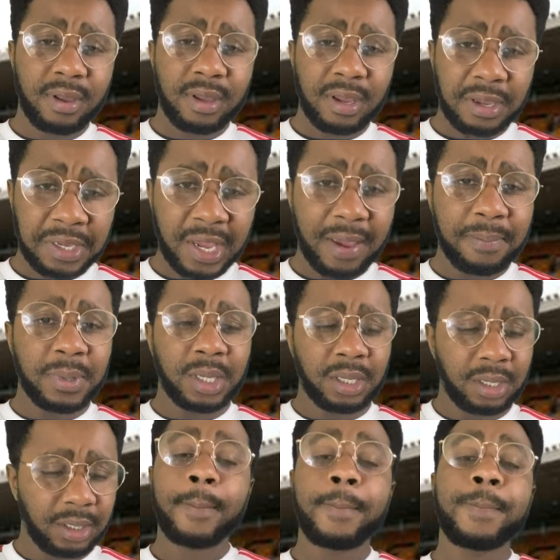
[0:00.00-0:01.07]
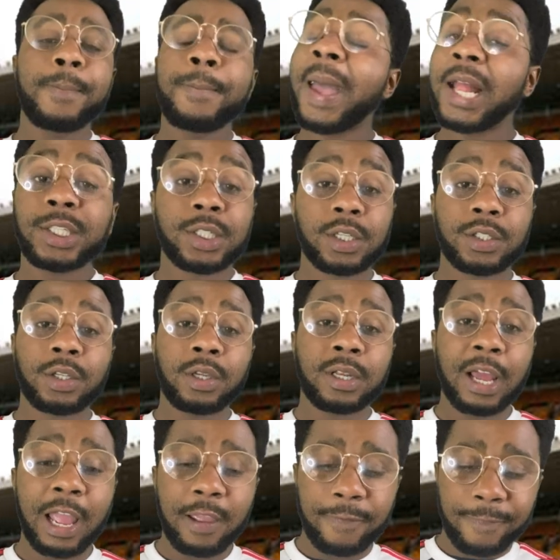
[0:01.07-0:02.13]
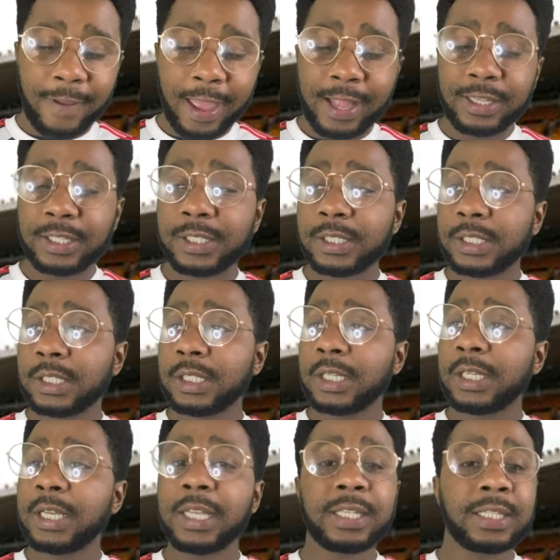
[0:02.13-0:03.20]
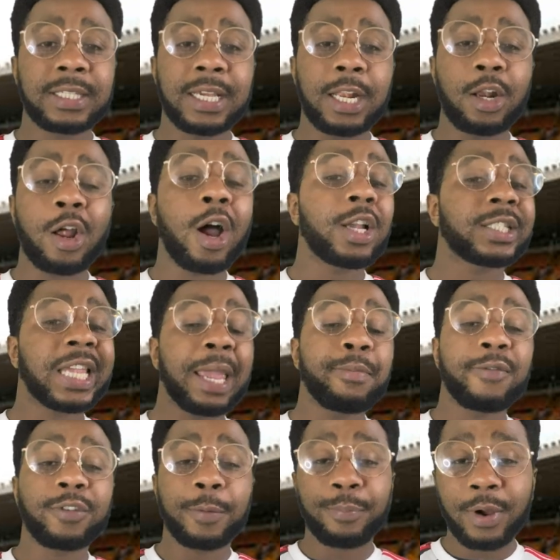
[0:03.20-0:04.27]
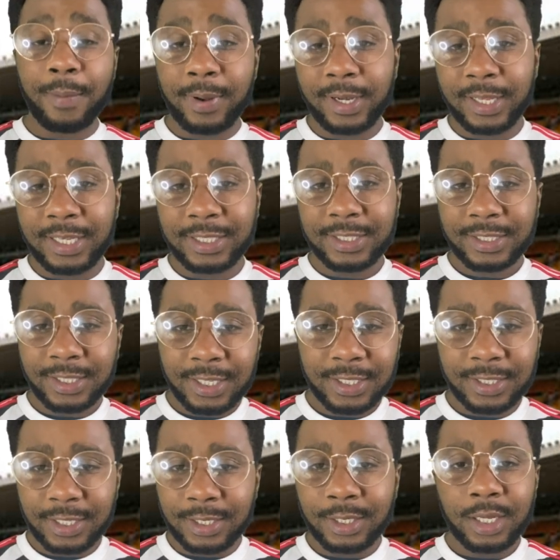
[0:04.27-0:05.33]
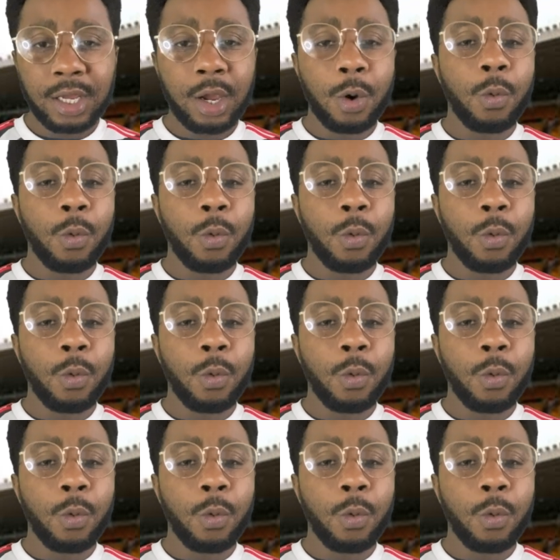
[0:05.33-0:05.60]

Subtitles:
You get me? Manchester United fans, this is the last game of the Premier League season.